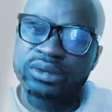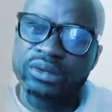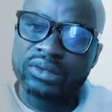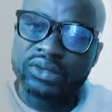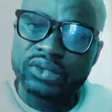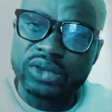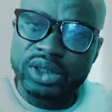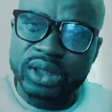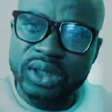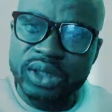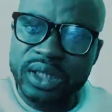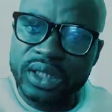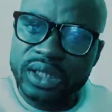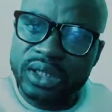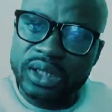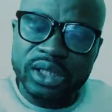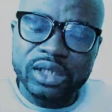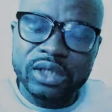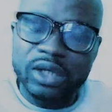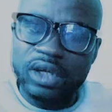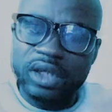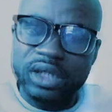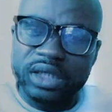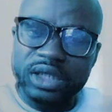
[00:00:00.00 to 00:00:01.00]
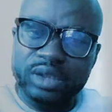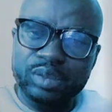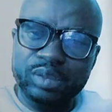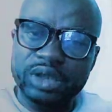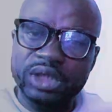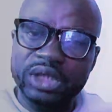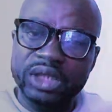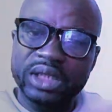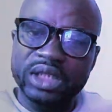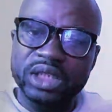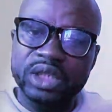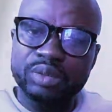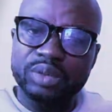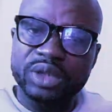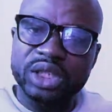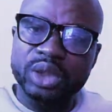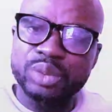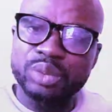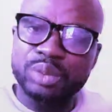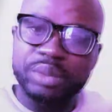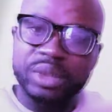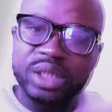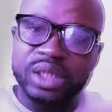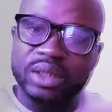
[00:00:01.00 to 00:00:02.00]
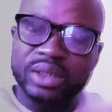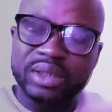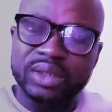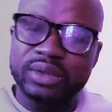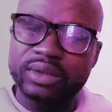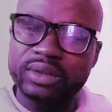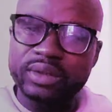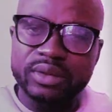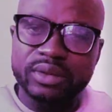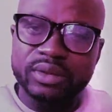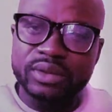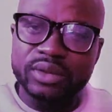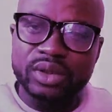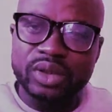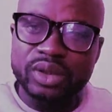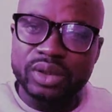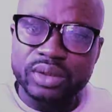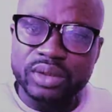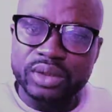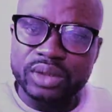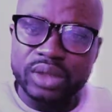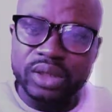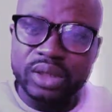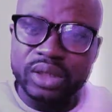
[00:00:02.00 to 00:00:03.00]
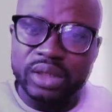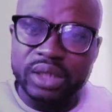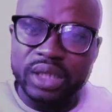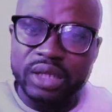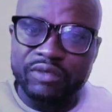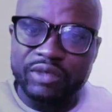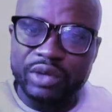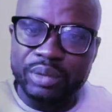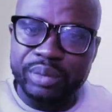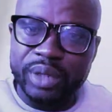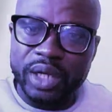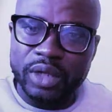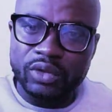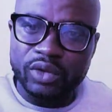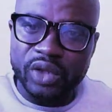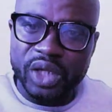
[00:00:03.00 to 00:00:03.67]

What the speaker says: So these days, all this money this bitch made, she didn't even buy no